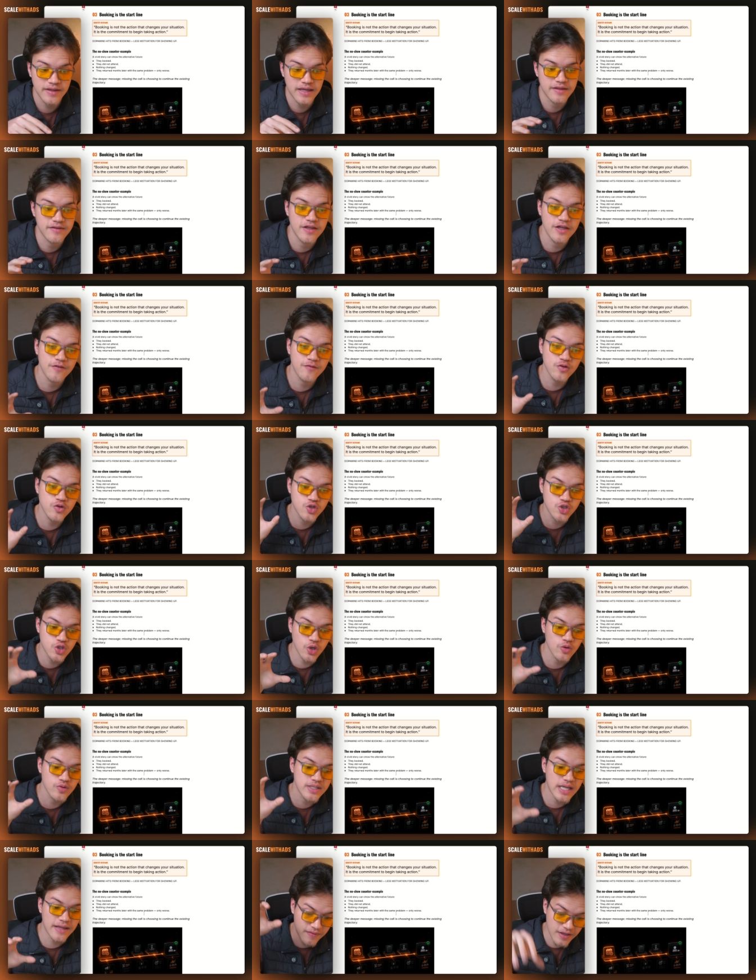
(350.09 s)
And if you
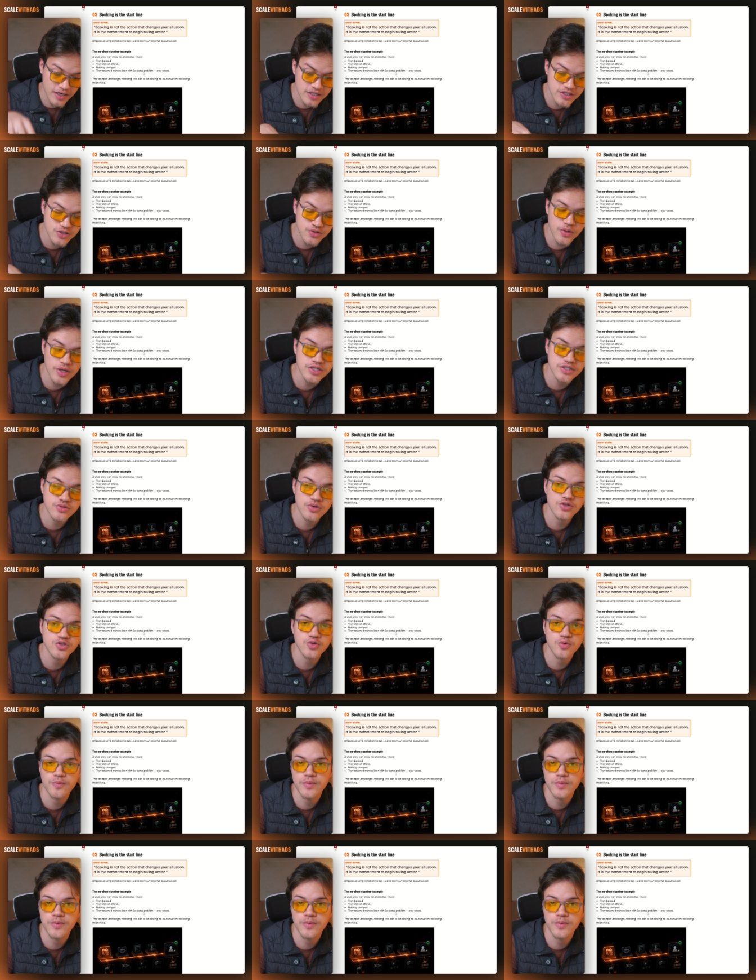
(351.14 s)
show that their situation is going to